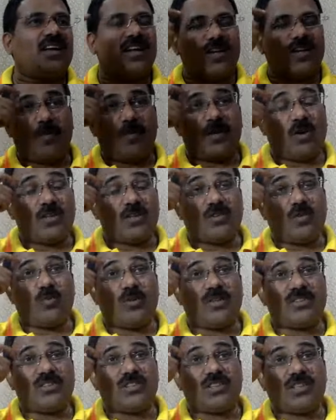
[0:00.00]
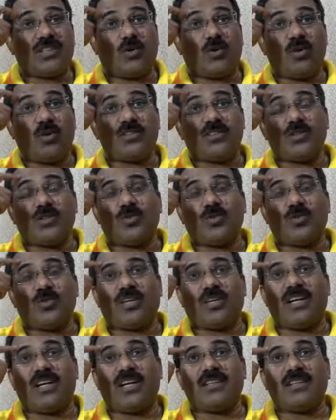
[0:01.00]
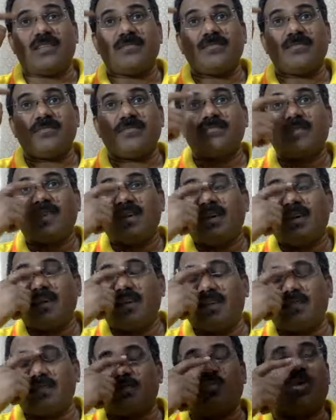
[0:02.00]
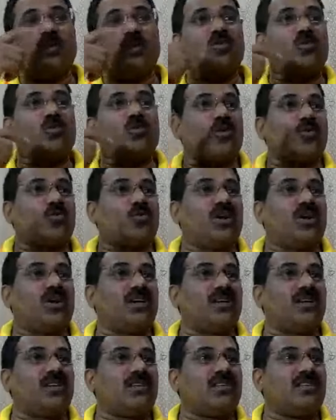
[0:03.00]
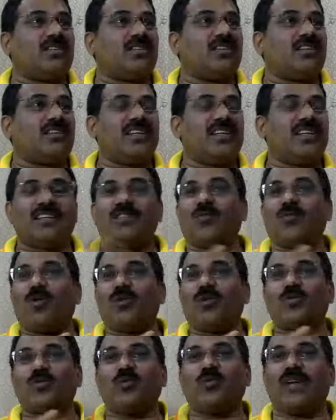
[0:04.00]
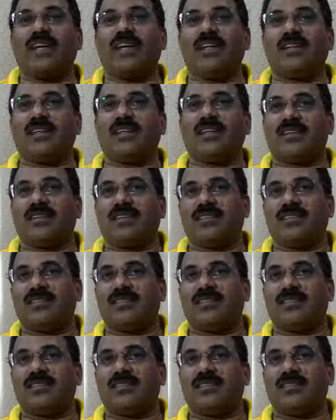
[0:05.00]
Now, because of which he goes into guilt, he doesn't want to go to work, he doesn't want to do anything.